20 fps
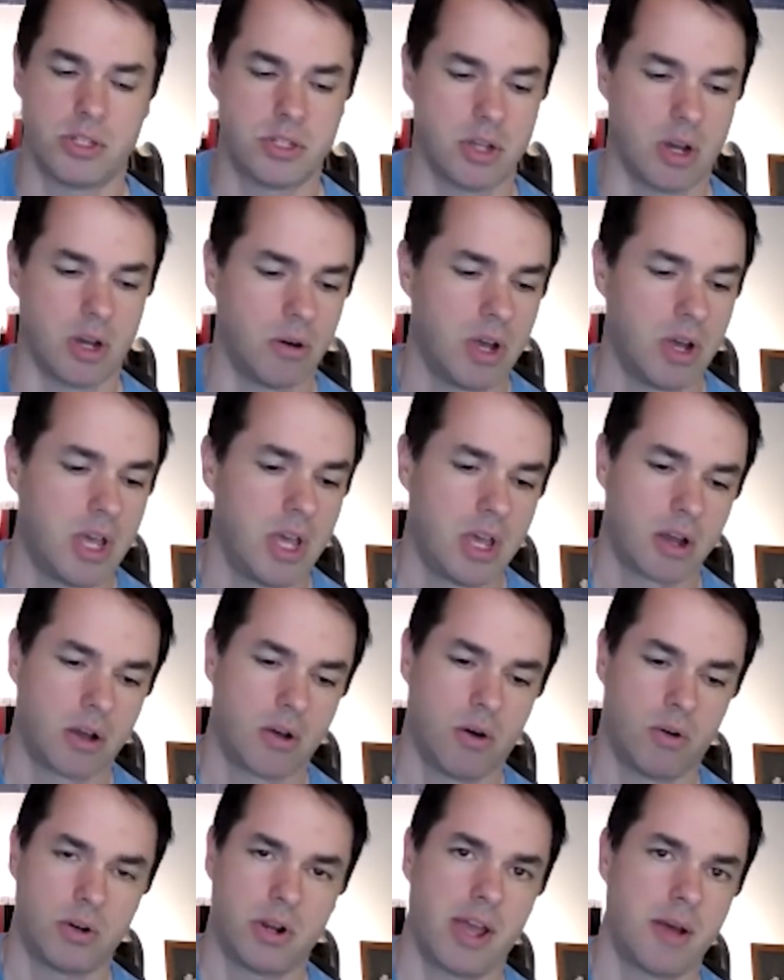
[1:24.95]
So
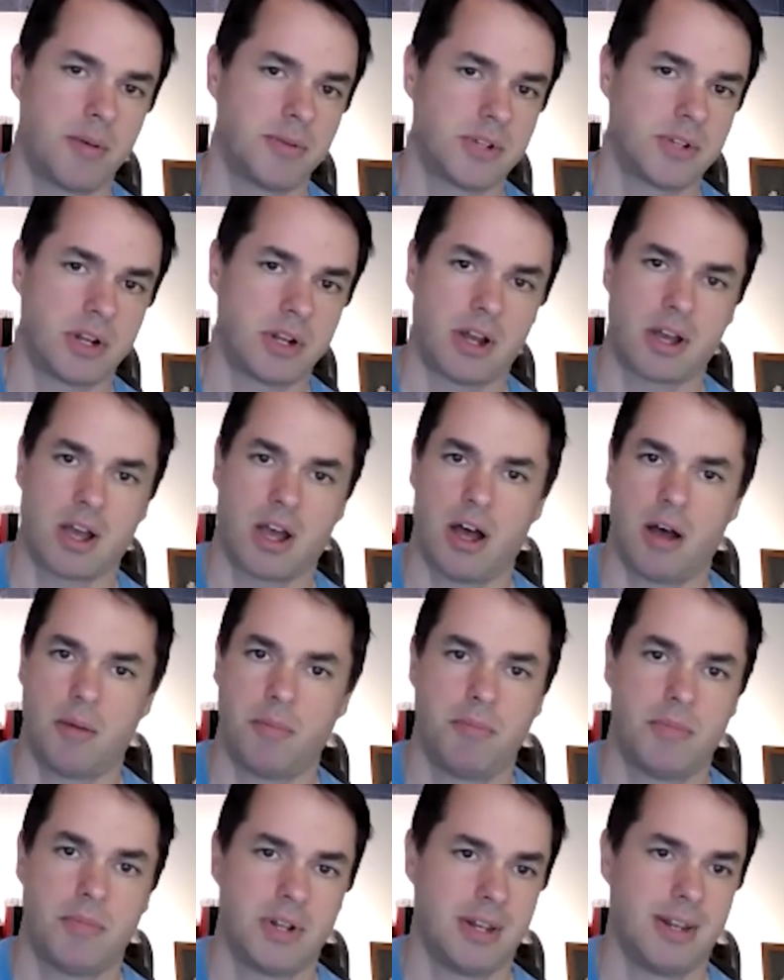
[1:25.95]
go to
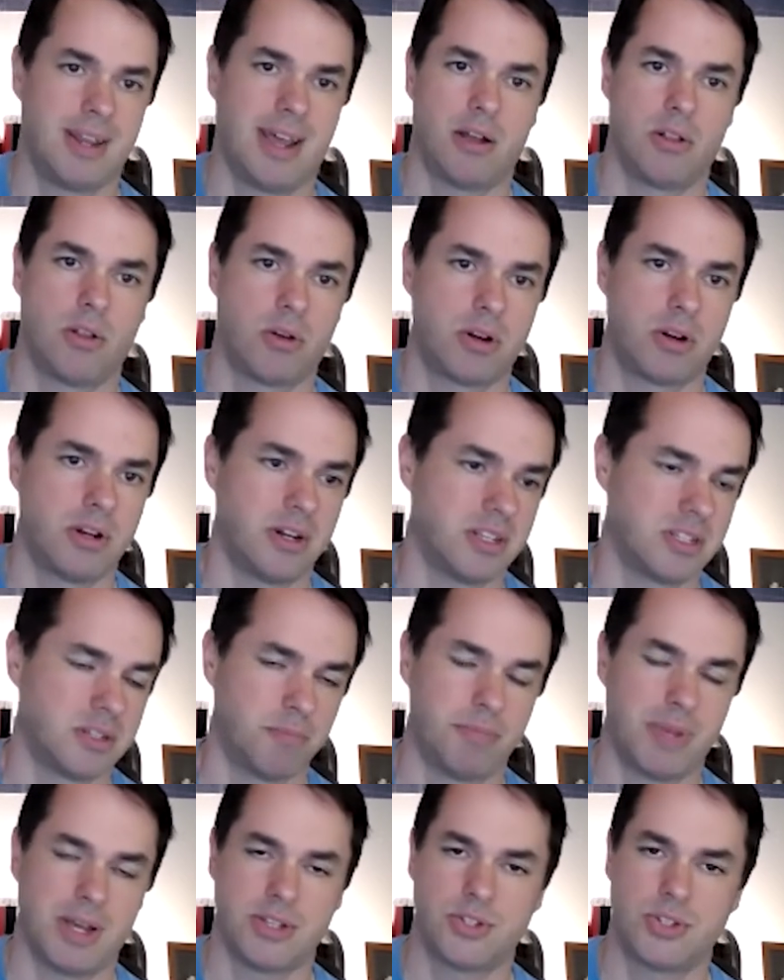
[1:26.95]
amazon.com download it it's a
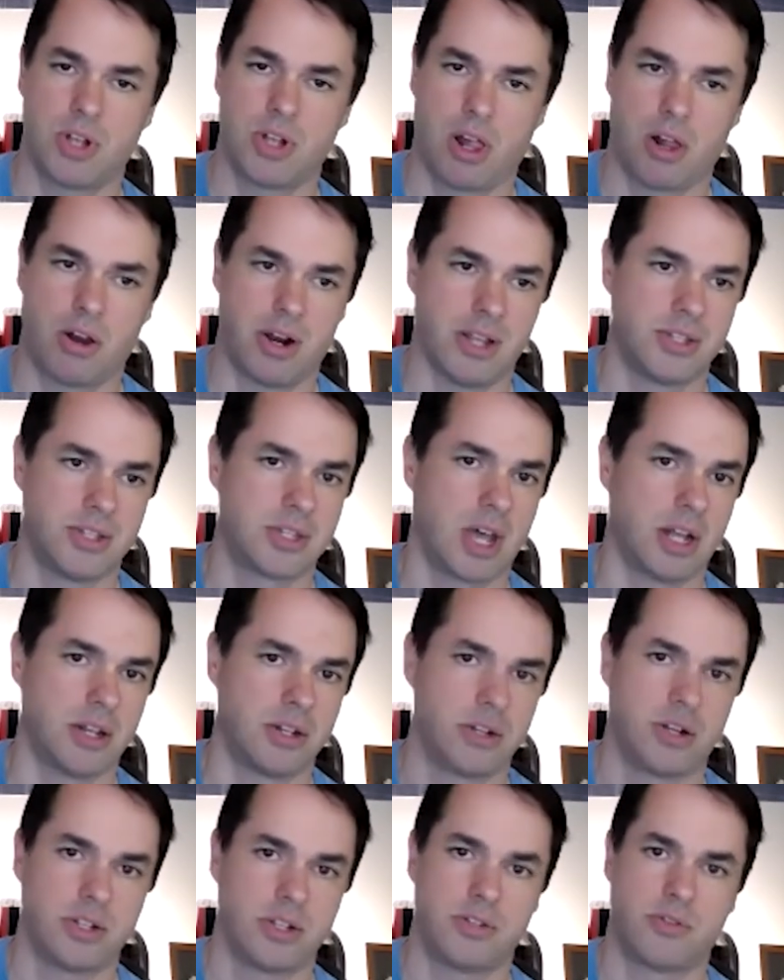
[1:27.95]
bestseller it's got
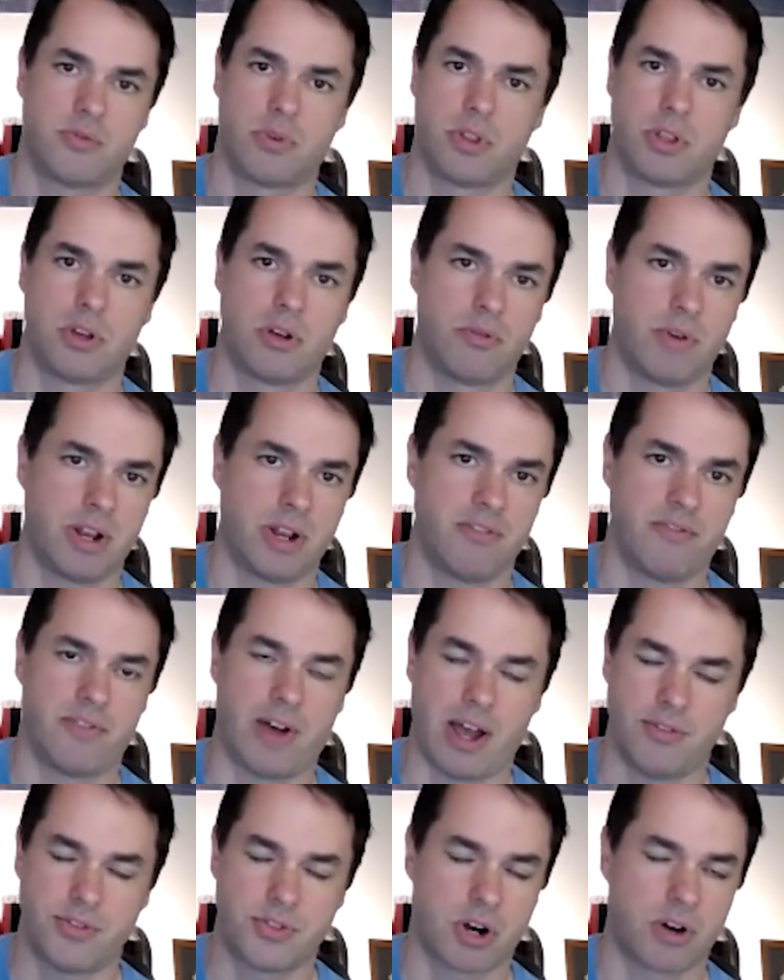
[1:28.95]
tons of really good rating
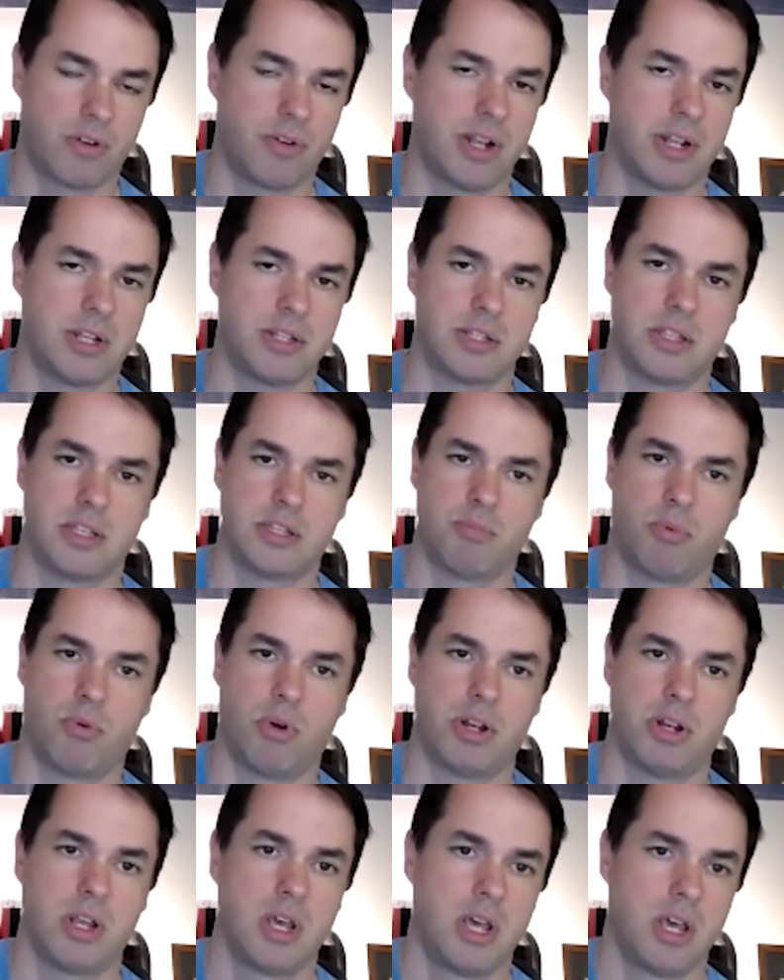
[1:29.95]
five star ratings at this
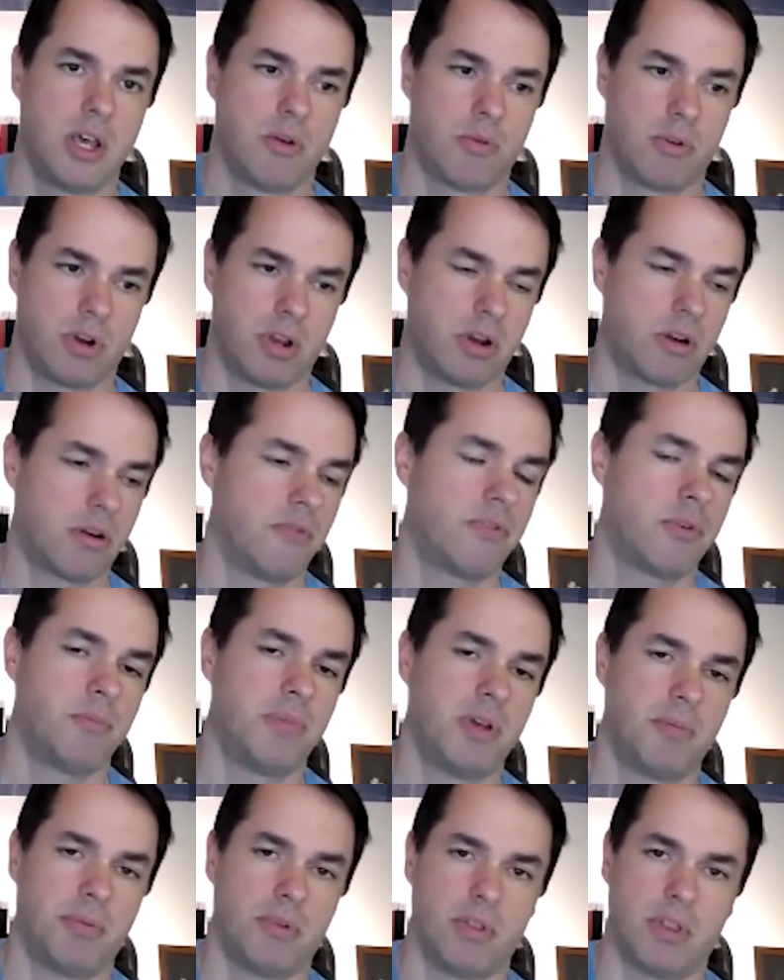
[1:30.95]
point we're hearing from
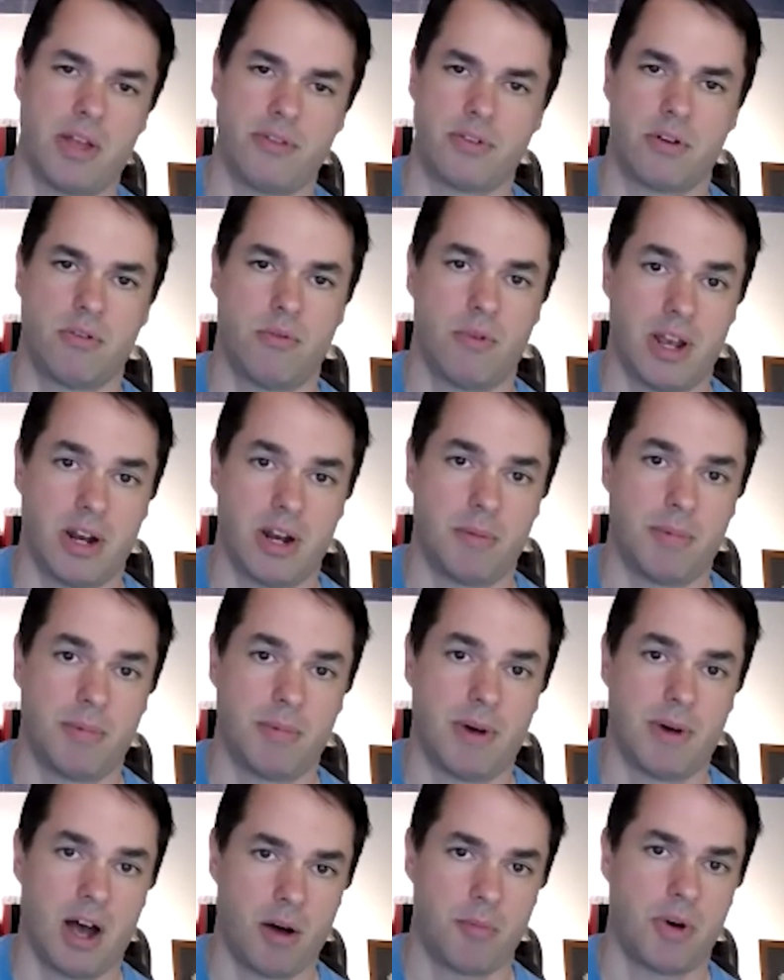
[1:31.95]
people left and right about
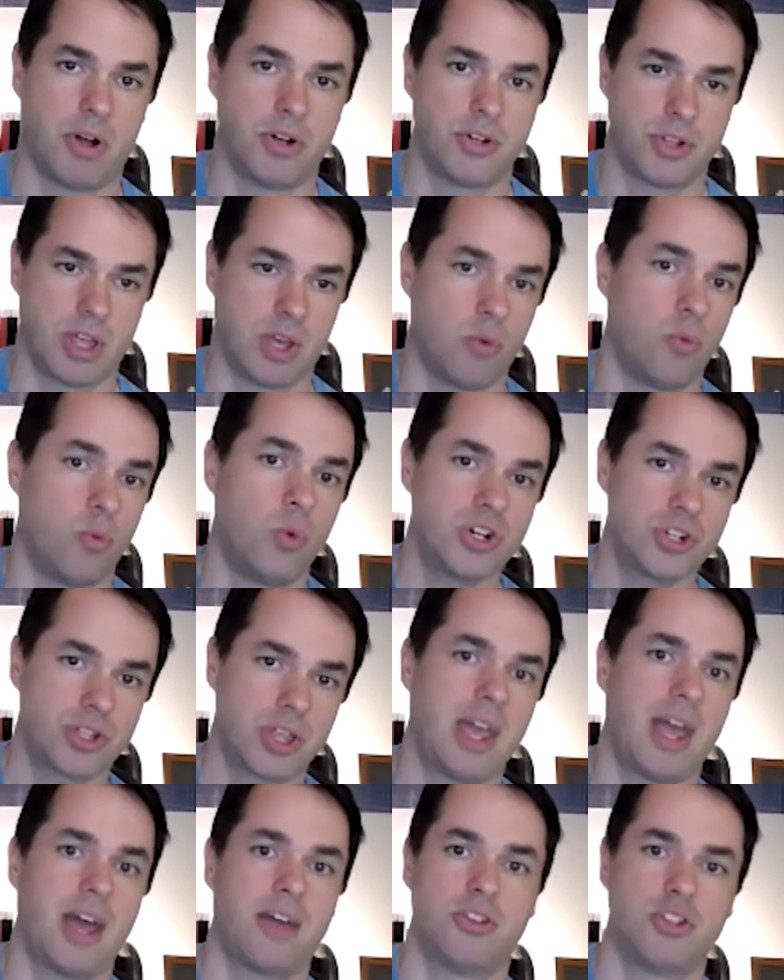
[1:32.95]
how much they wish
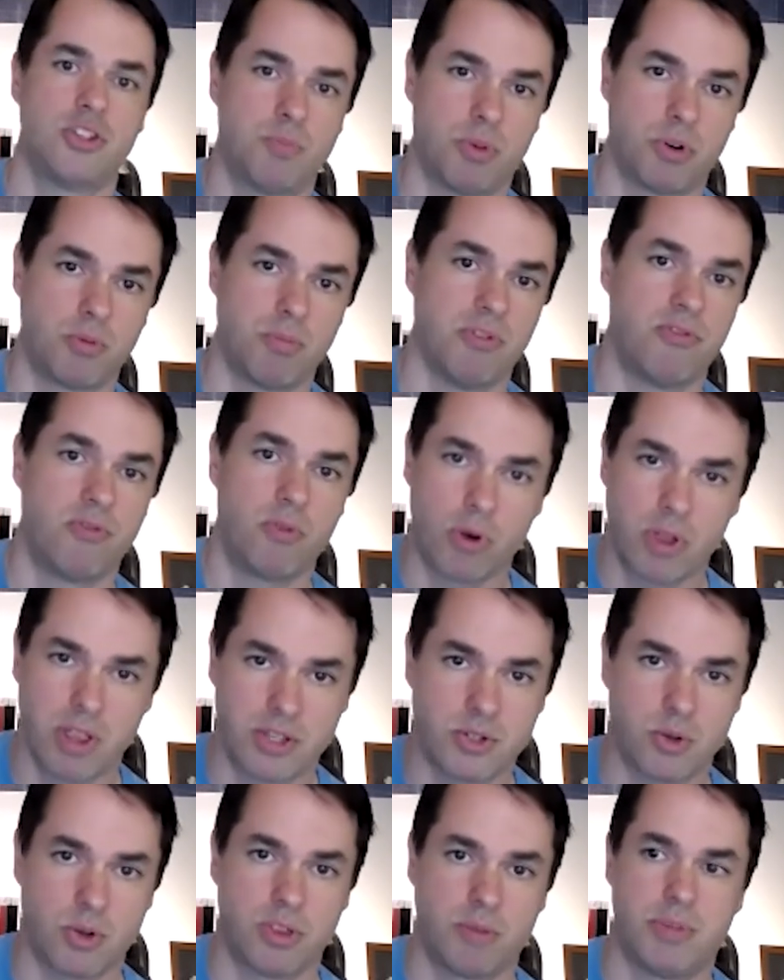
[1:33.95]
they had this book before they
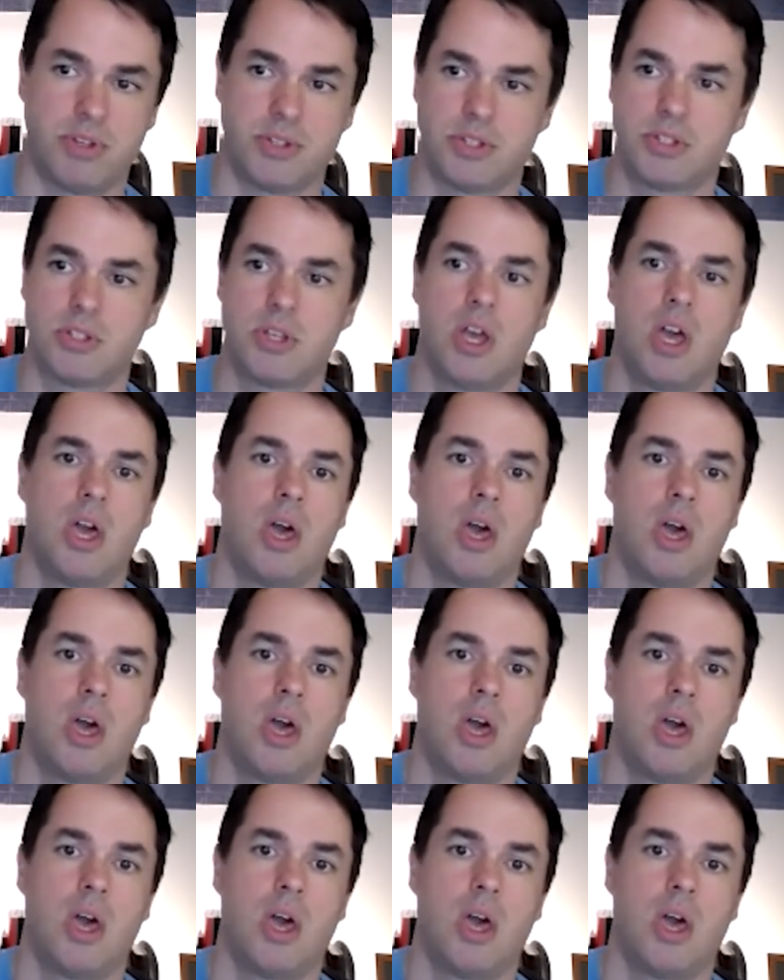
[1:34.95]
sold the business